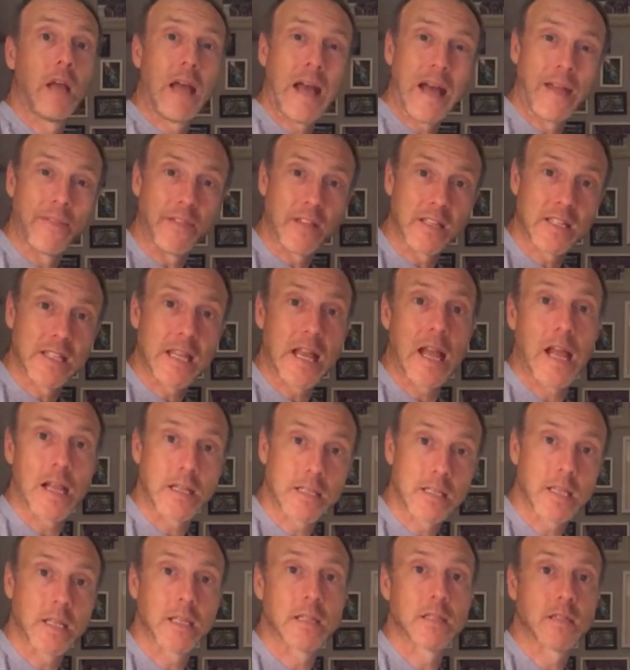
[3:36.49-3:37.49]
and the
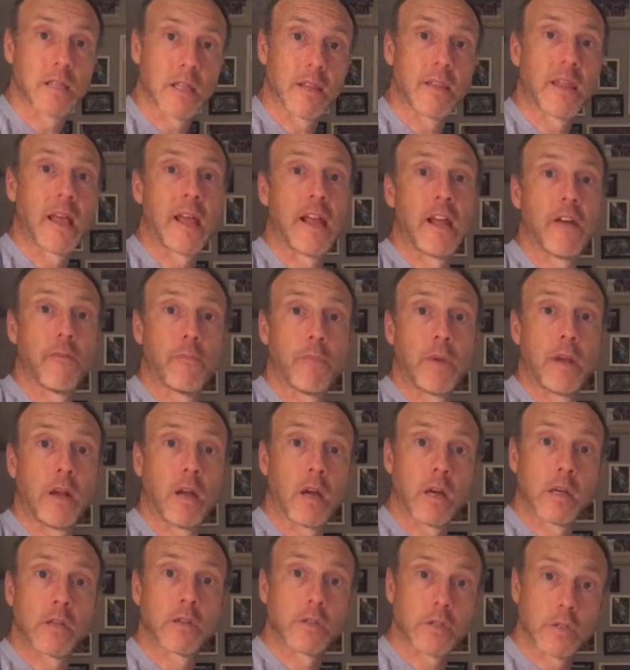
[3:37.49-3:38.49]
tactics that they have been
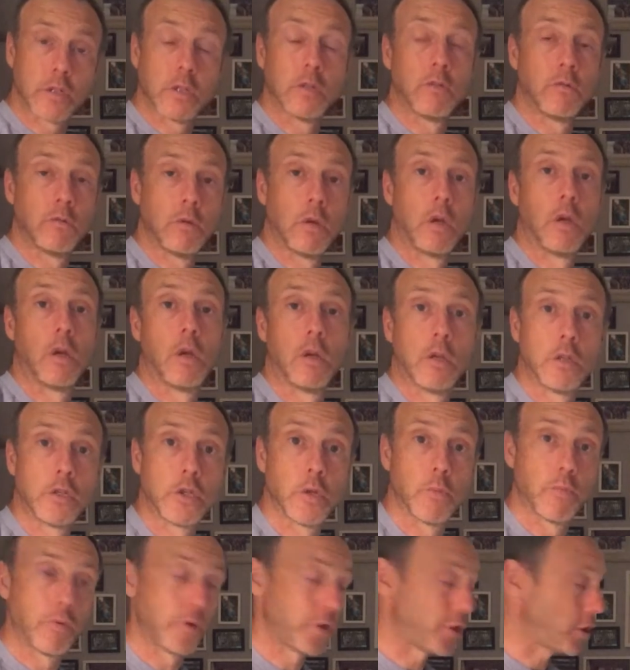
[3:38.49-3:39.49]
asked
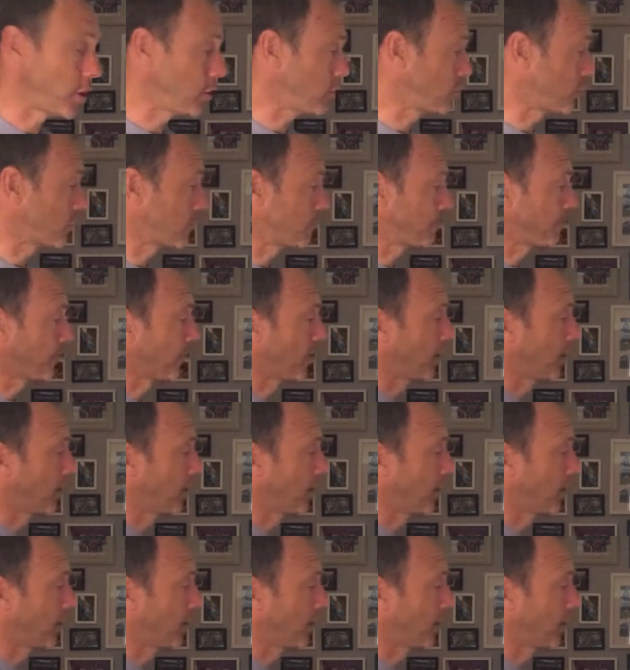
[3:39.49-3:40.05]
to produce.